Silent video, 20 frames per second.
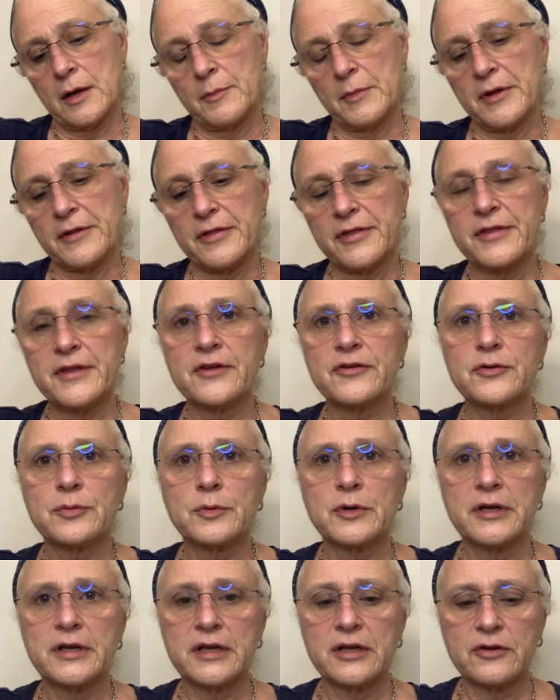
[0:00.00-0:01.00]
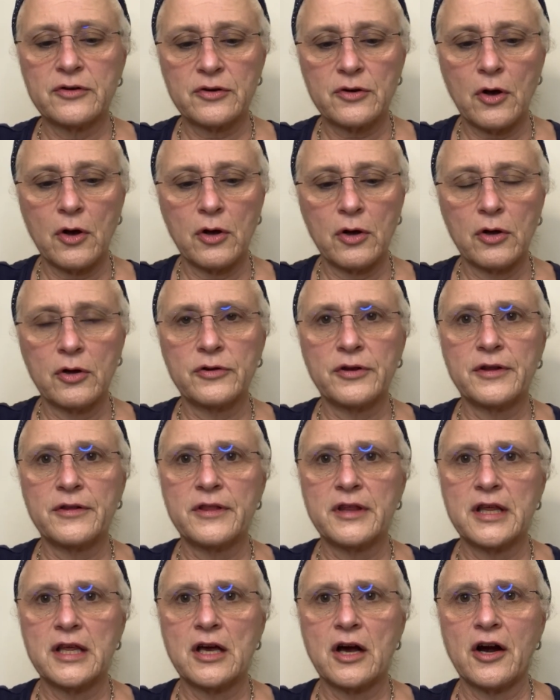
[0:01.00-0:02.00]
This one is called
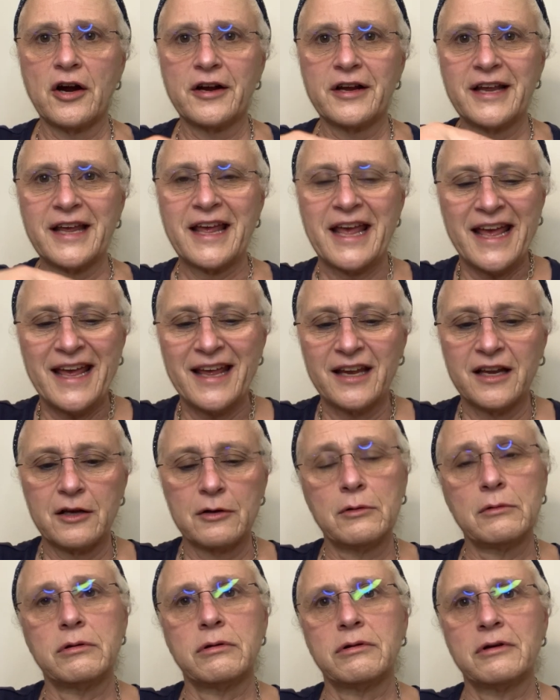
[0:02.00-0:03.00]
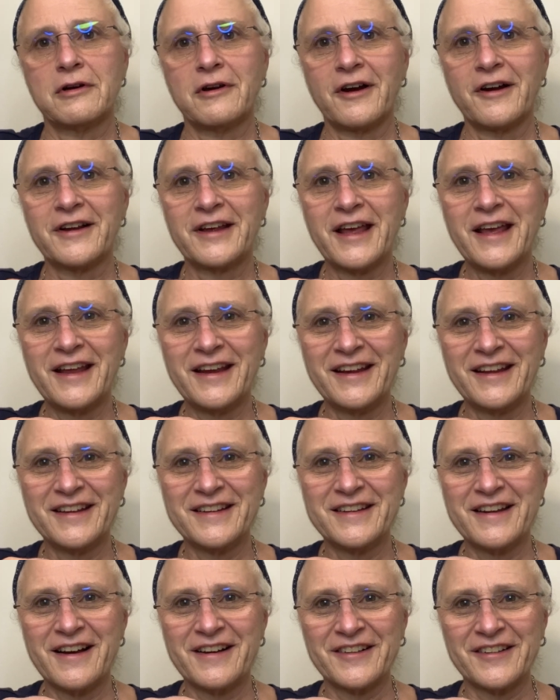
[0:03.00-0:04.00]
the Arcadia
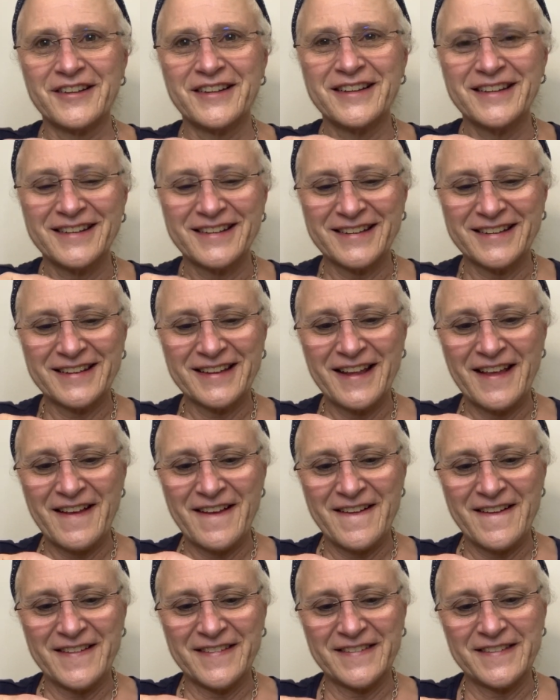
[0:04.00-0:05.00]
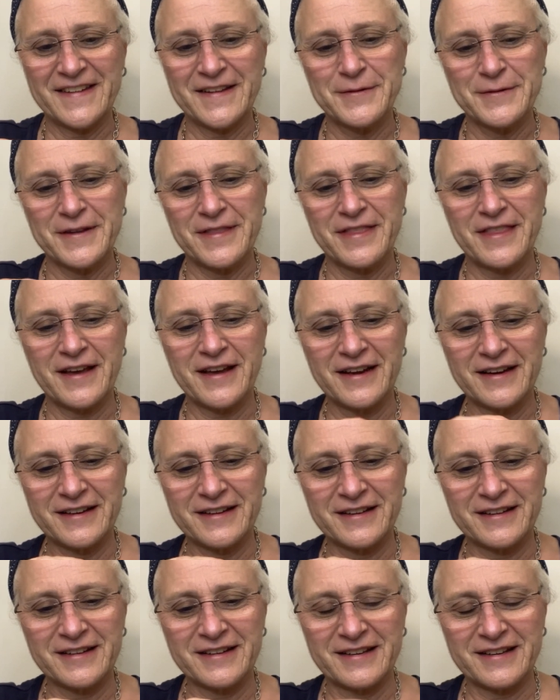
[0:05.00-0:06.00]
necklace. Let's see what that
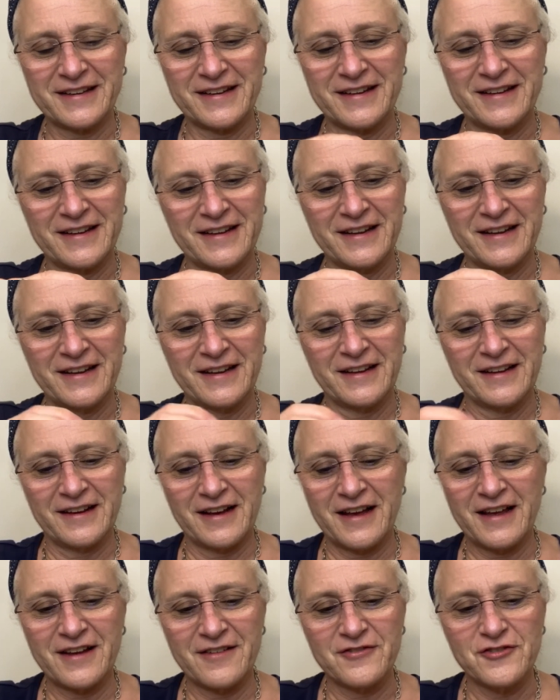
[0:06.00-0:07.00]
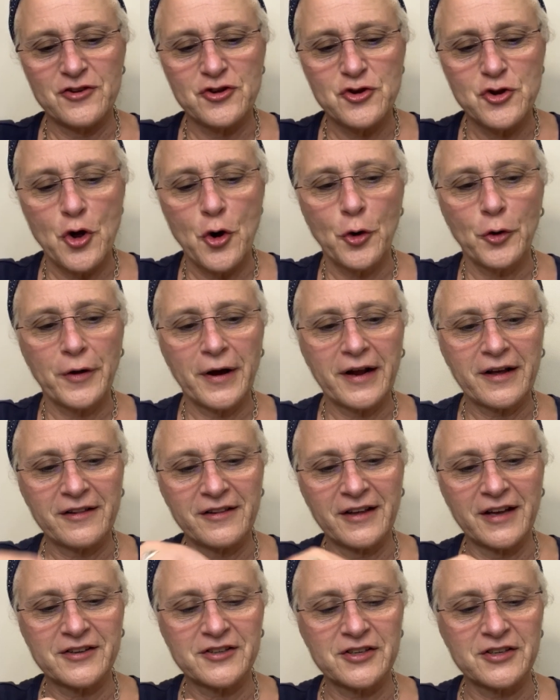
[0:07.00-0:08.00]
is. I have no
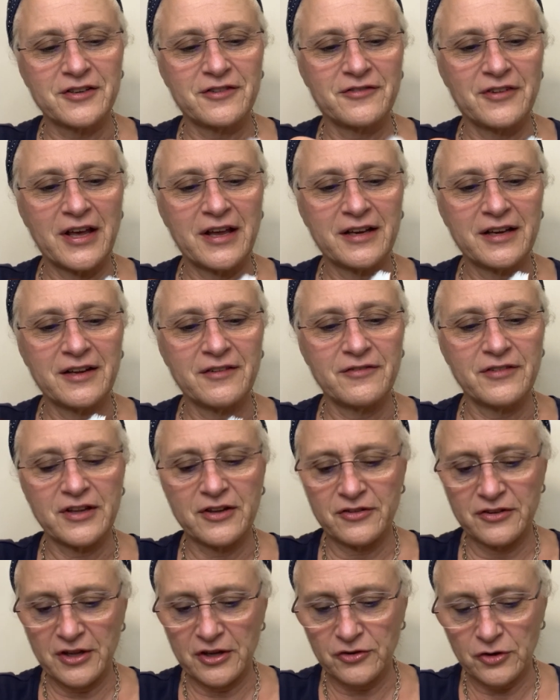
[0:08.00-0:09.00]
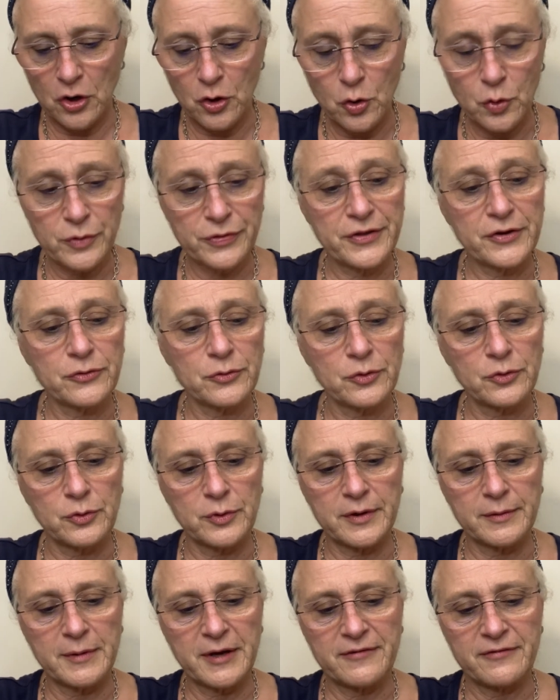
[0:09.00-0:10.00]
recollection of any of these things. Oh, this was one
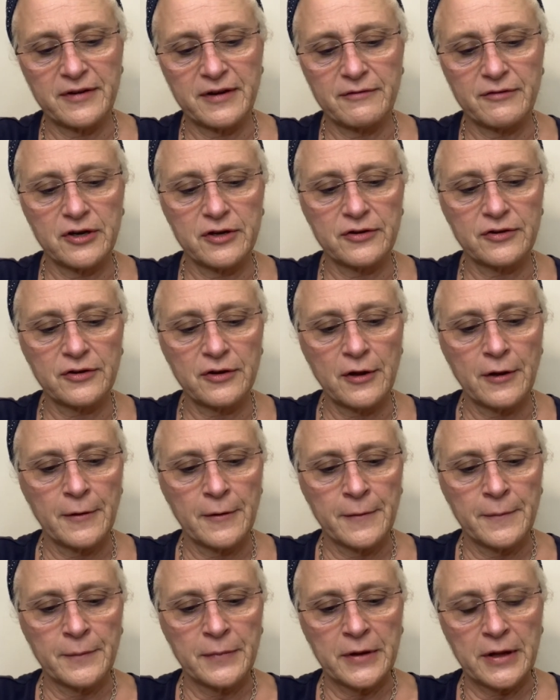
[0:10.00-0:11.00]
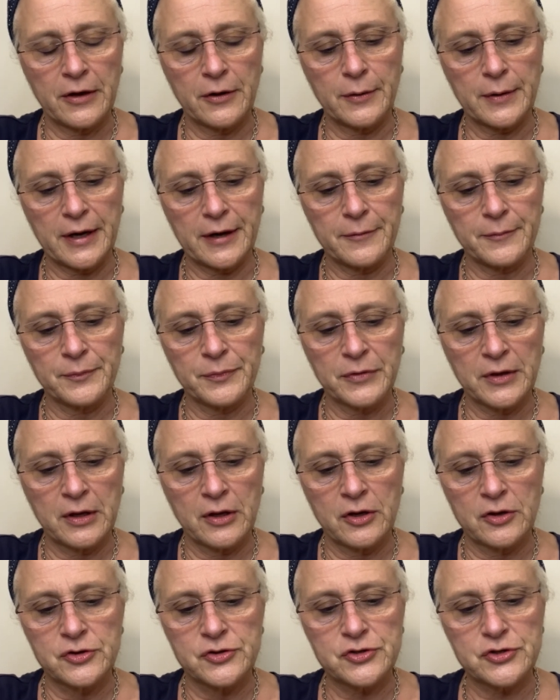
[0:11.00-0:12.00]
of my favorites. Okay,
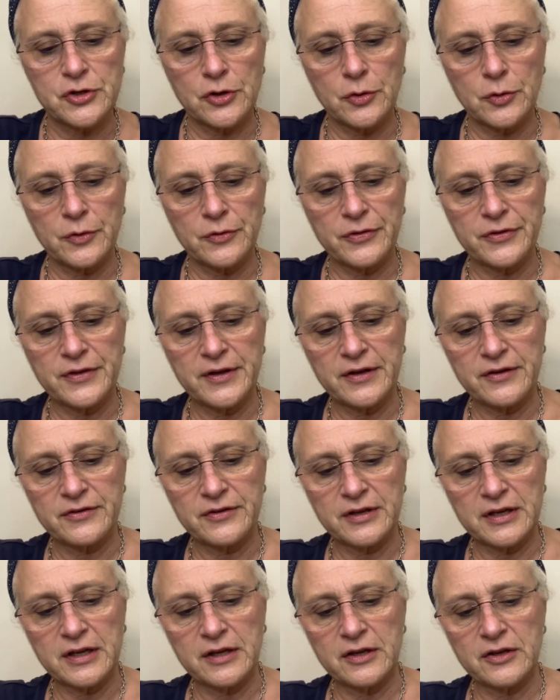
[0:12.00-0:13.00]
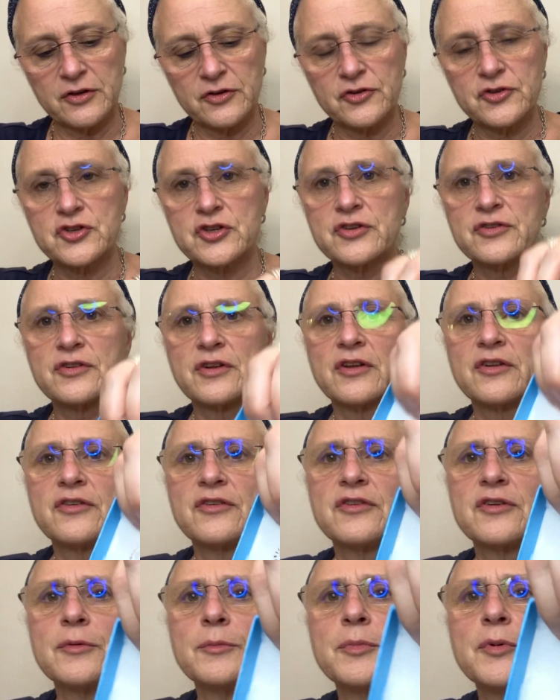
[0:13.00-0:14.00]
so this is just a
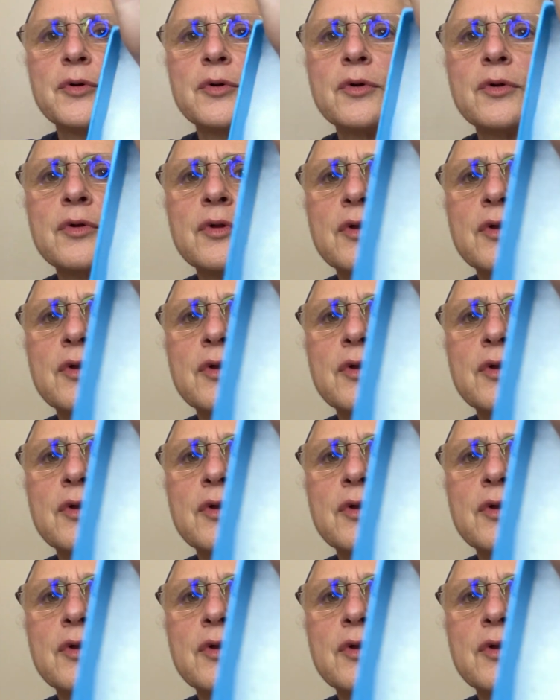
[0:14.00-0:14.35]
simple